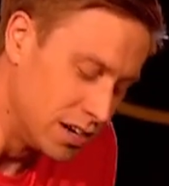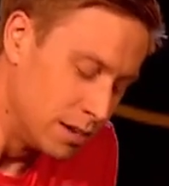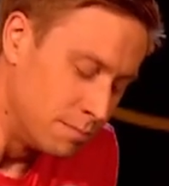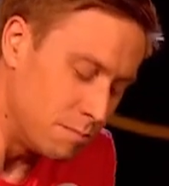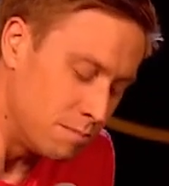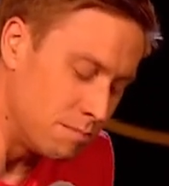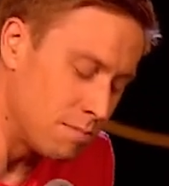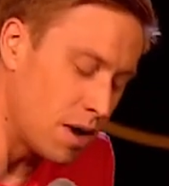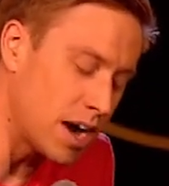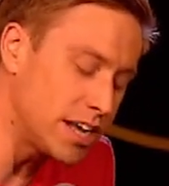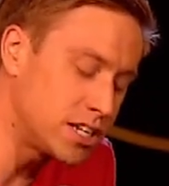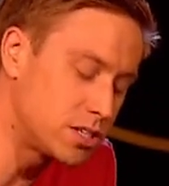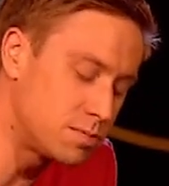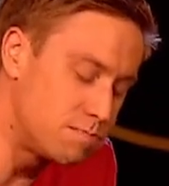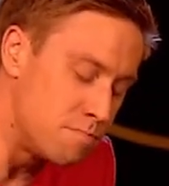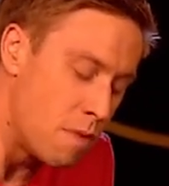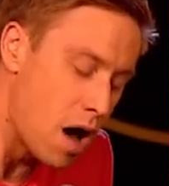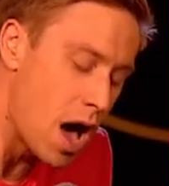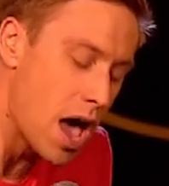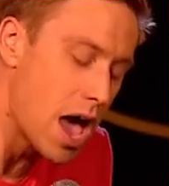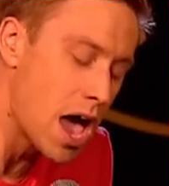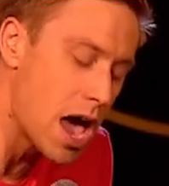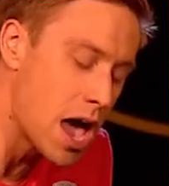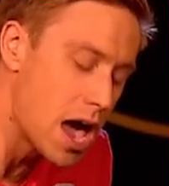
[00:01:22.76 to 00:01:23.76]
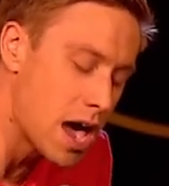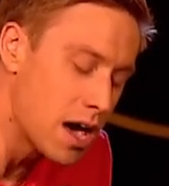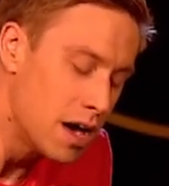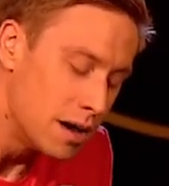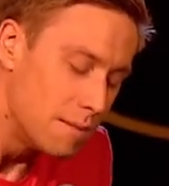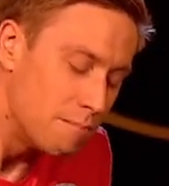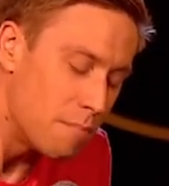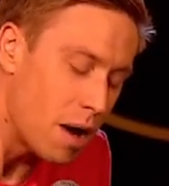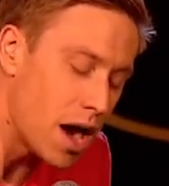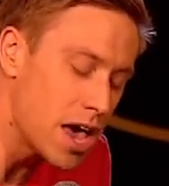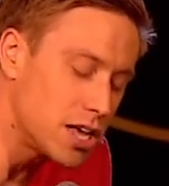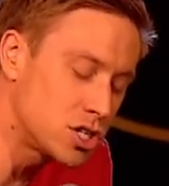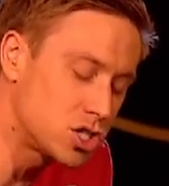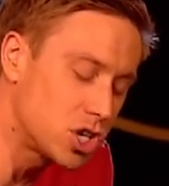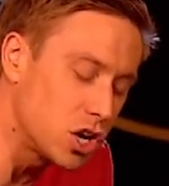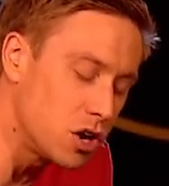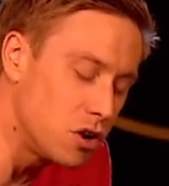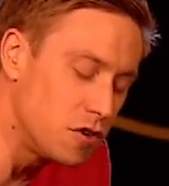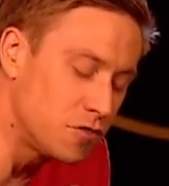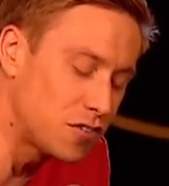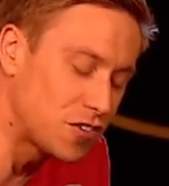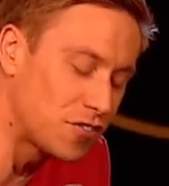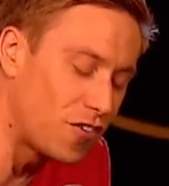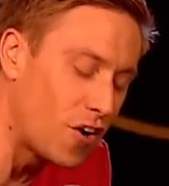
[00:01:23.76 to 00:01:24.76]
My
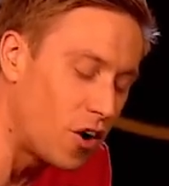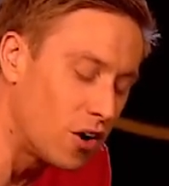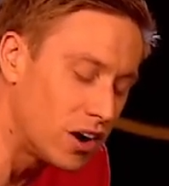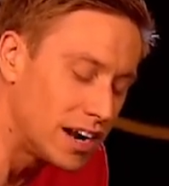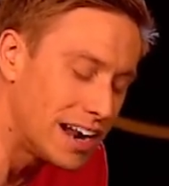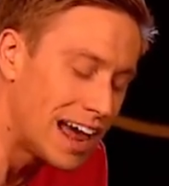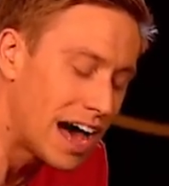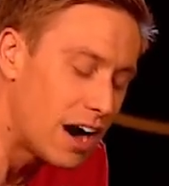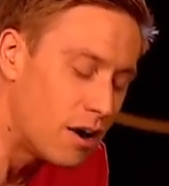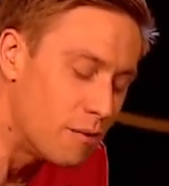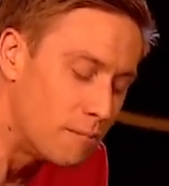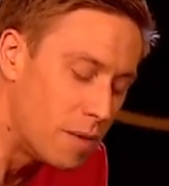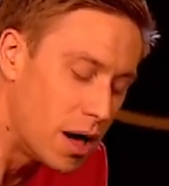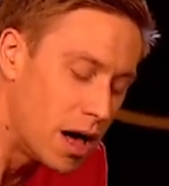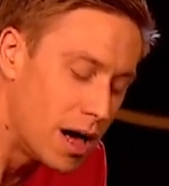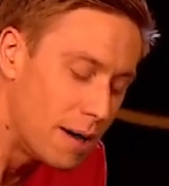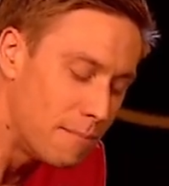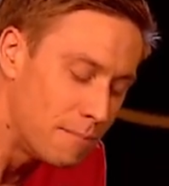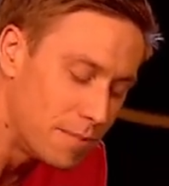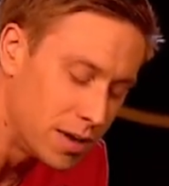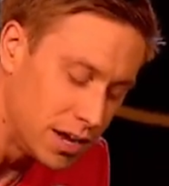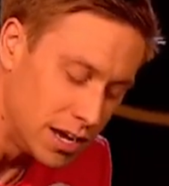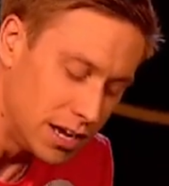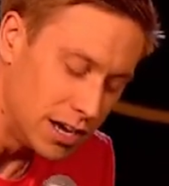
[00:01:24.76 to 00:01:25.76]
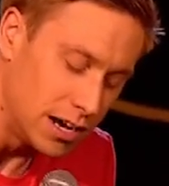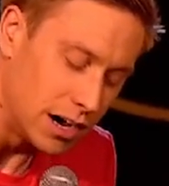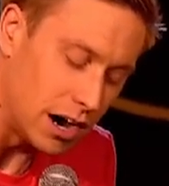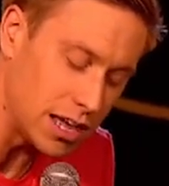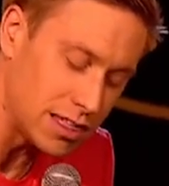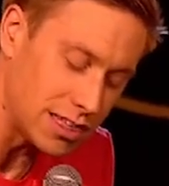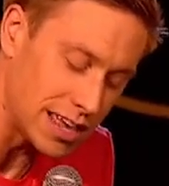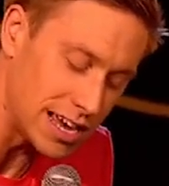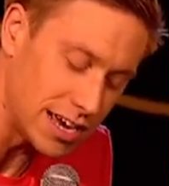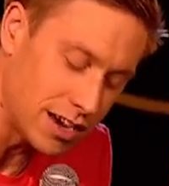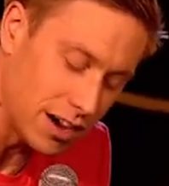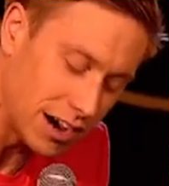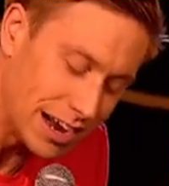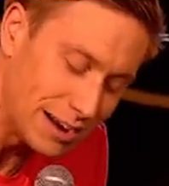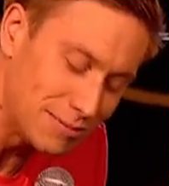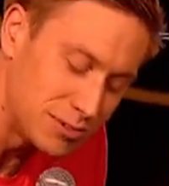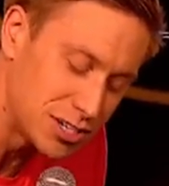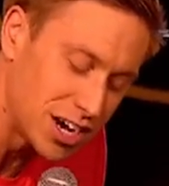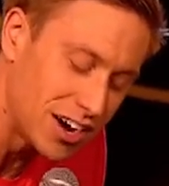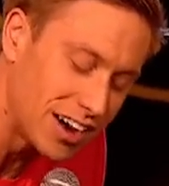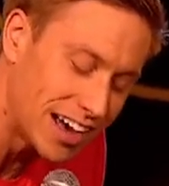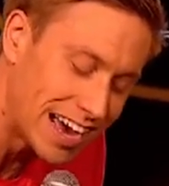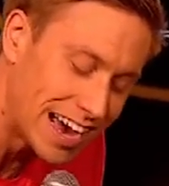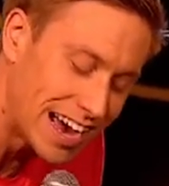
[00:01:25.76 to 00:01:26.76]
tooth's fallen out, Mum. I think I'm
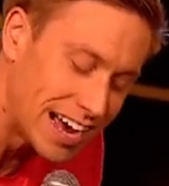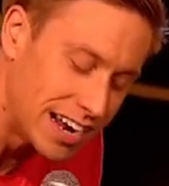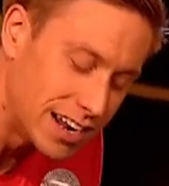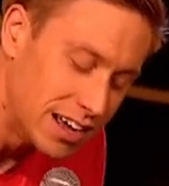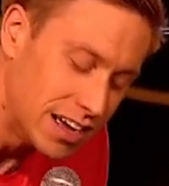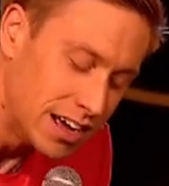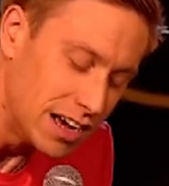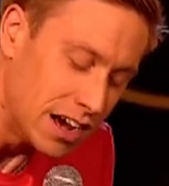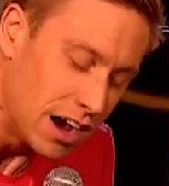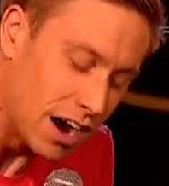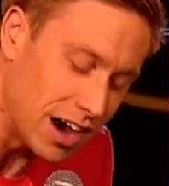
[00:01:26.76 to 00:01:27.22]
dying.